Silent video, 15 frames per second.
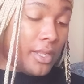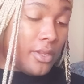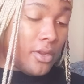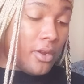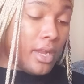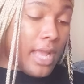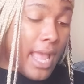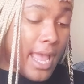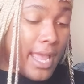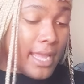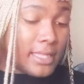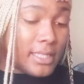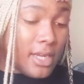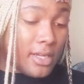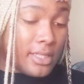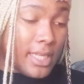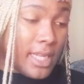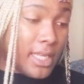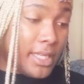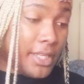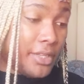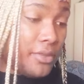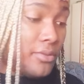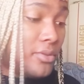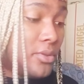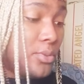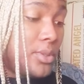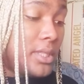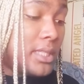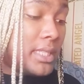Your guides are telling you
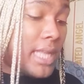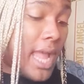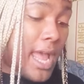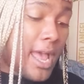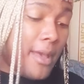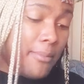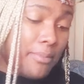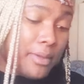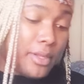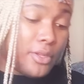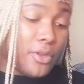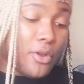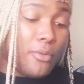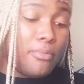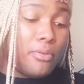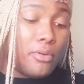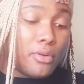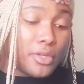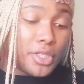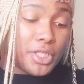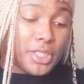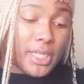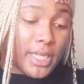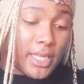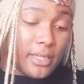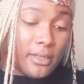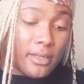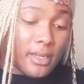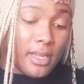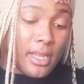to stop your
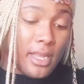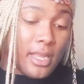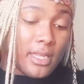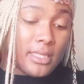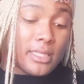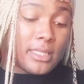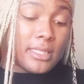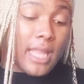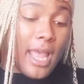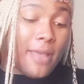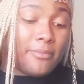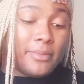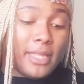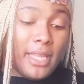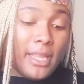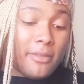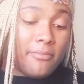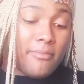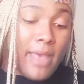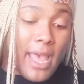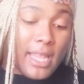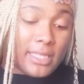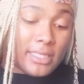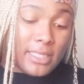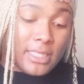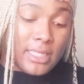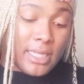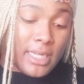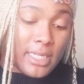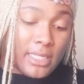bullshit, stop the
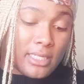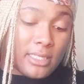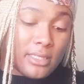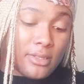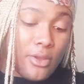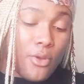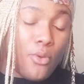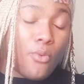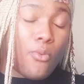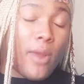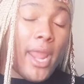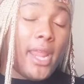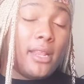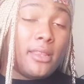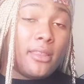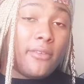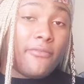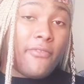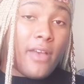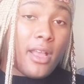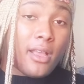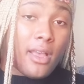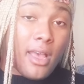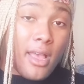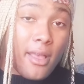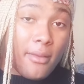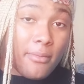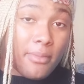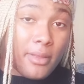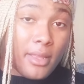imbalanceness, wake the fuck
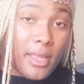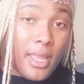up,